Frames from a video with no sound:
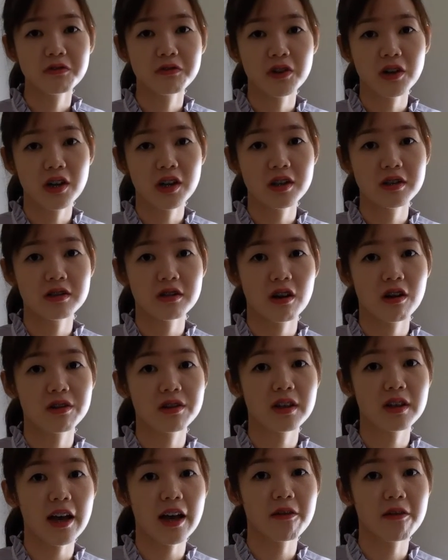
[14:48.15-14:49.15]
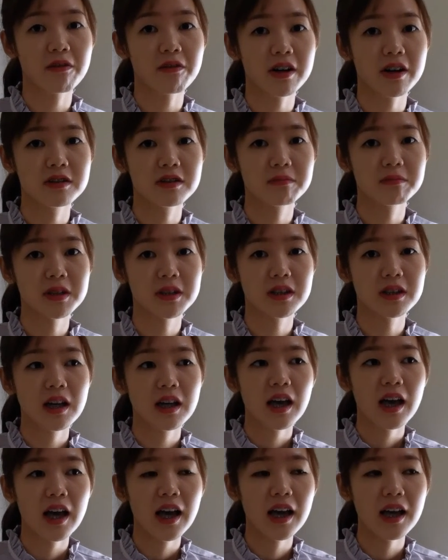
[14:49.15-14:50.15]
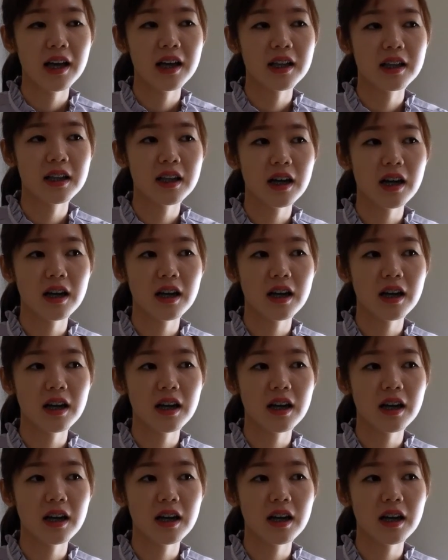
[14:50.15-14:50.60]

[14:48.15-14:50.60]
focus on the environment and